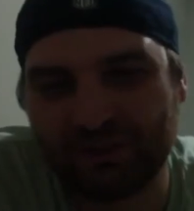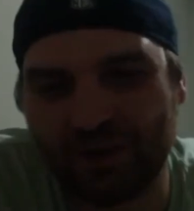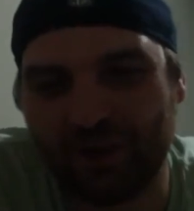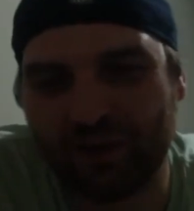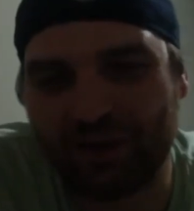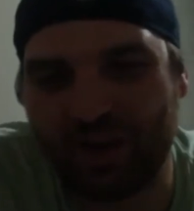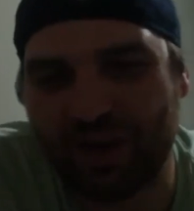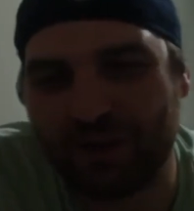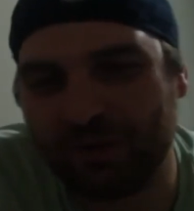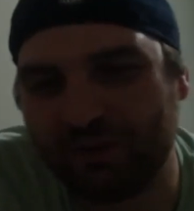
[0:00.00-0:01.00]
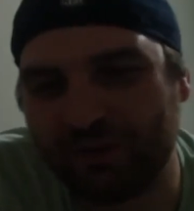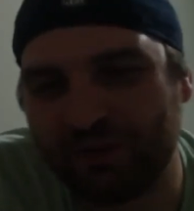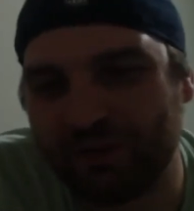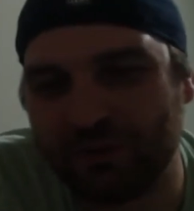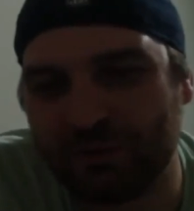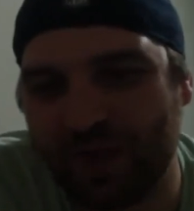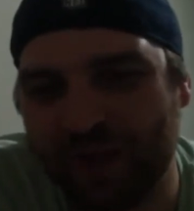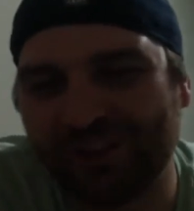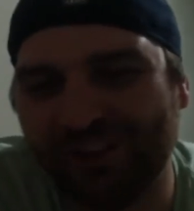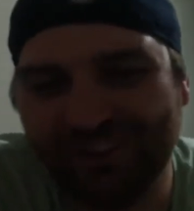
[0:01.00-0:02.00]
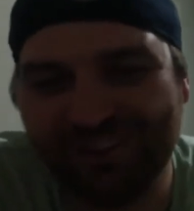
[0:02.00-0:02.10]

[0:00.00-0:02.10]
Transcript: Oh, okay. I thought you said it doesn't matter.